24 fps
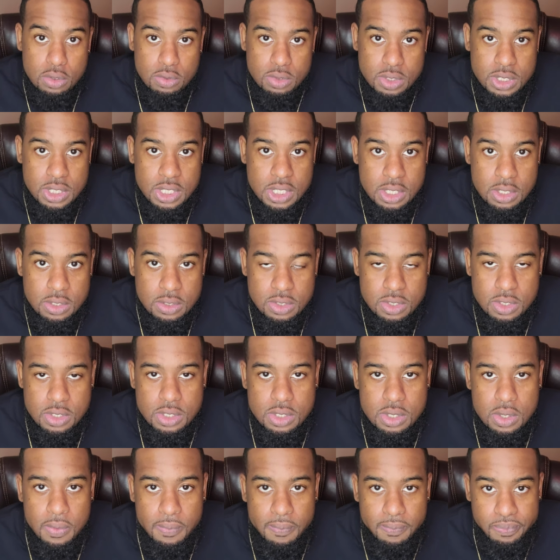those skills.
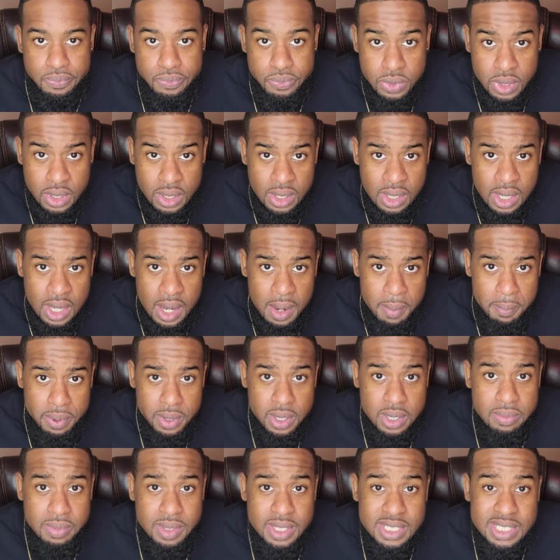So
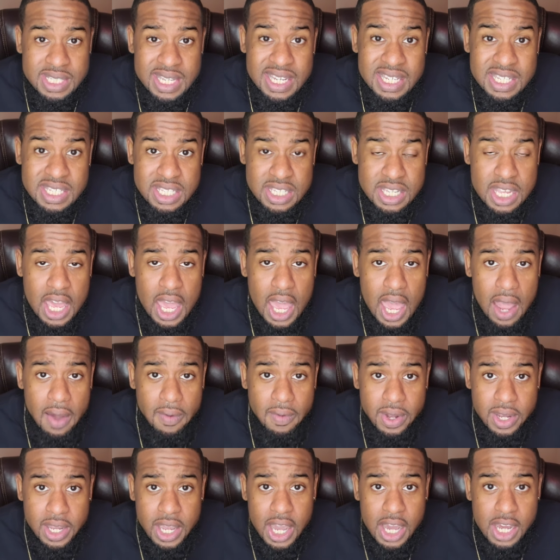pretty much that's
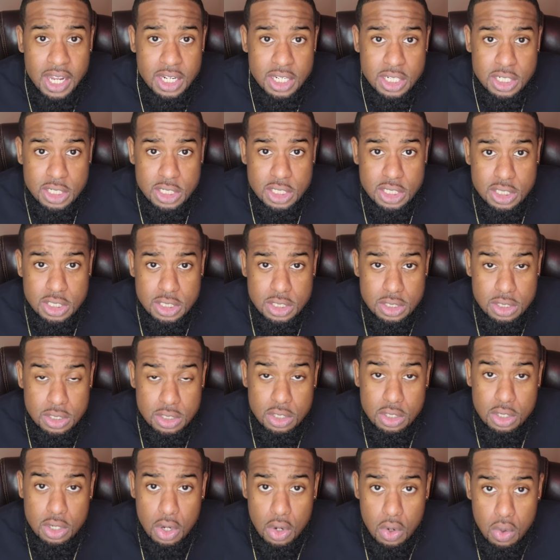how I got,
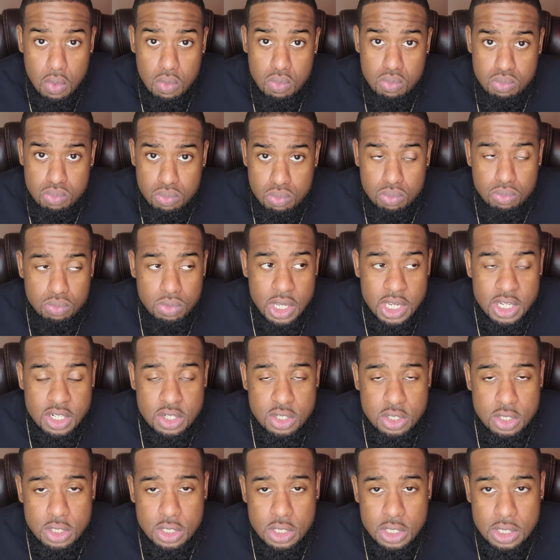you know,
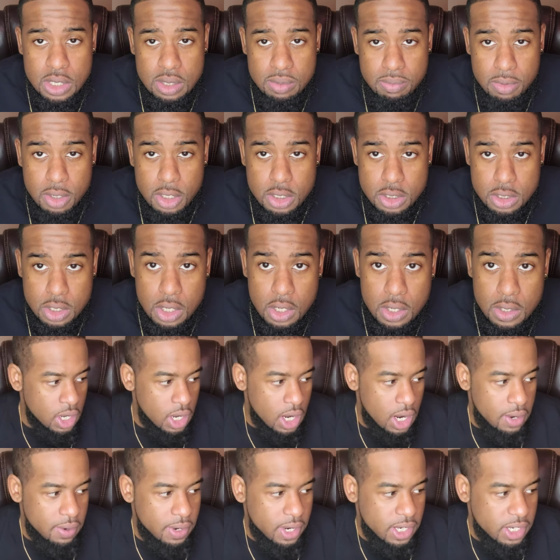interested in martial arts.
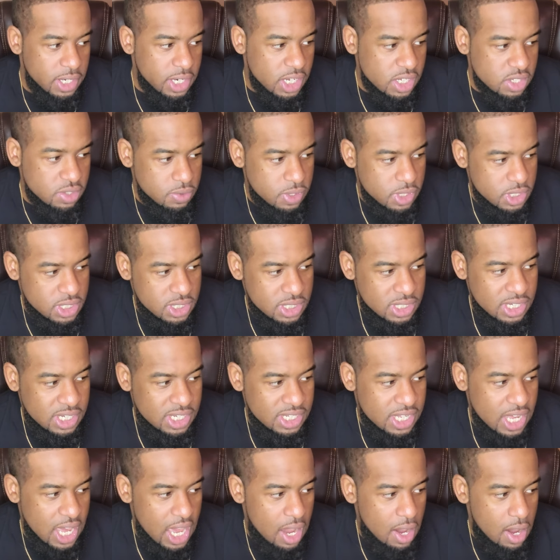All right, next question
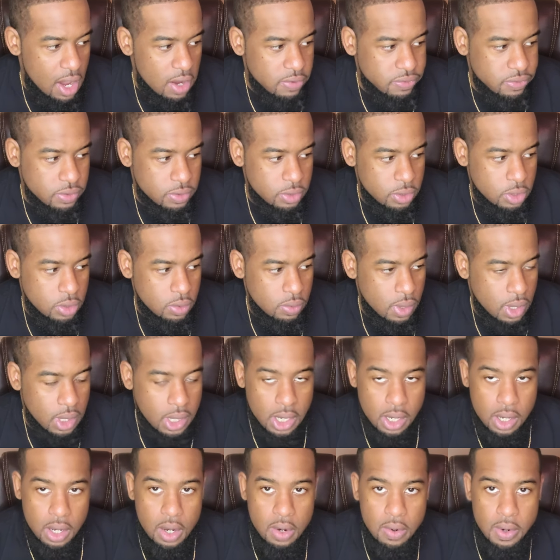is, how often do you work
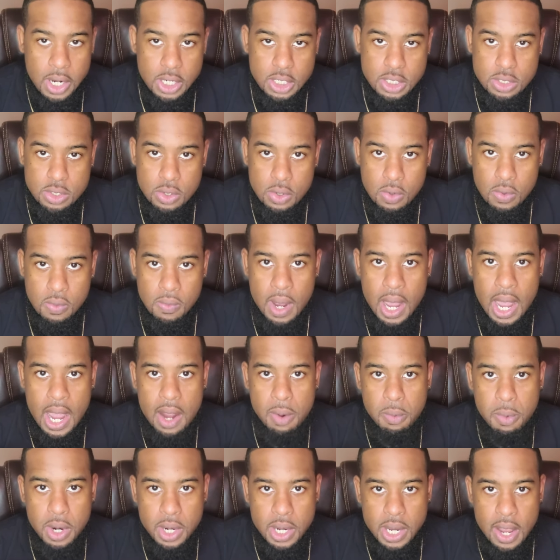out? All right, so
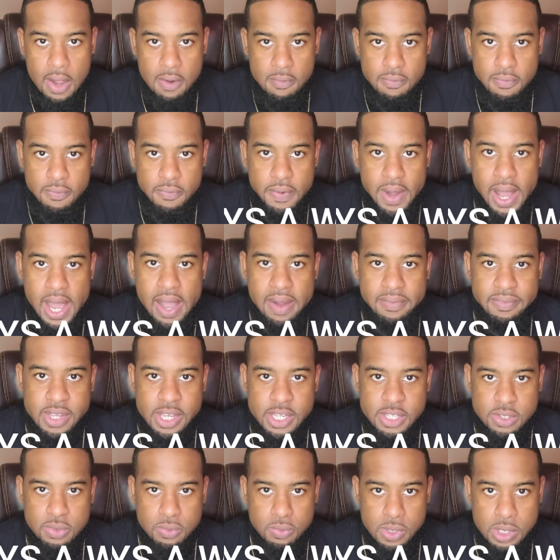I work out 5
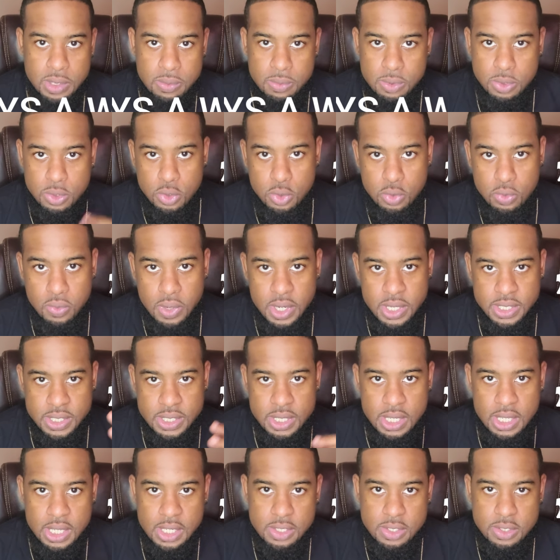days a week with 2 rest
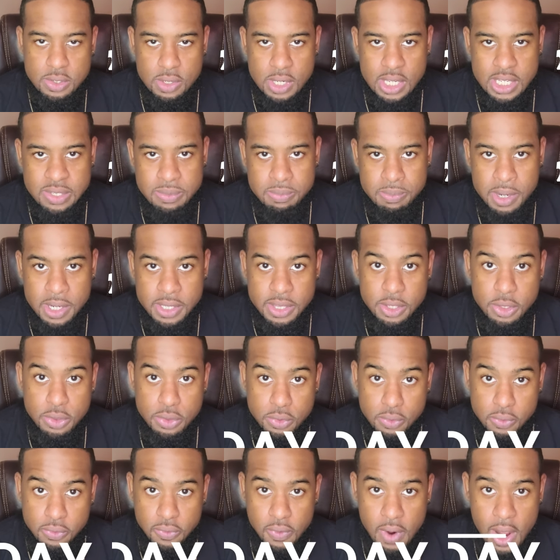days. So that's Monday
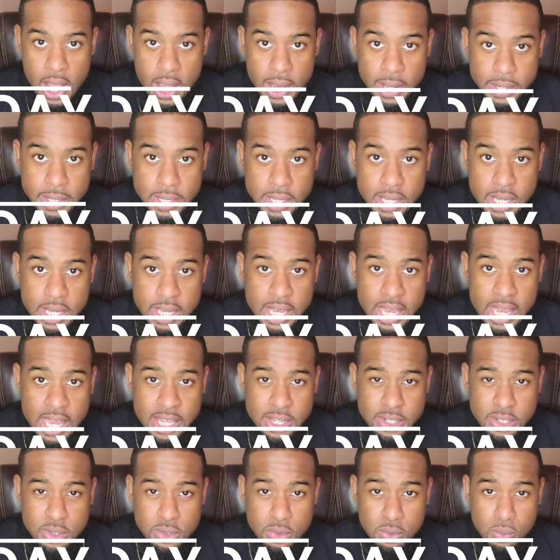through Friday,
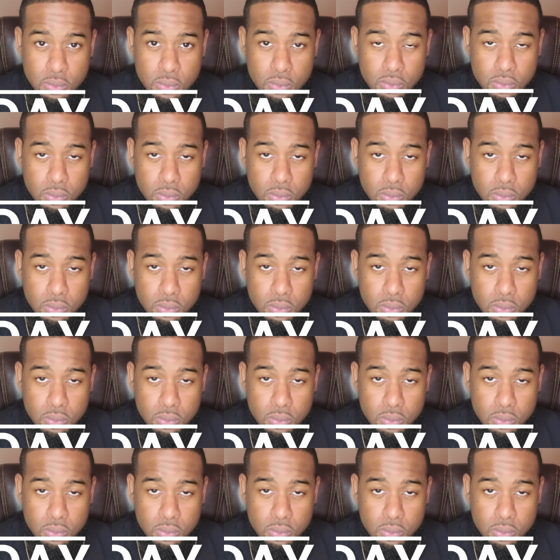and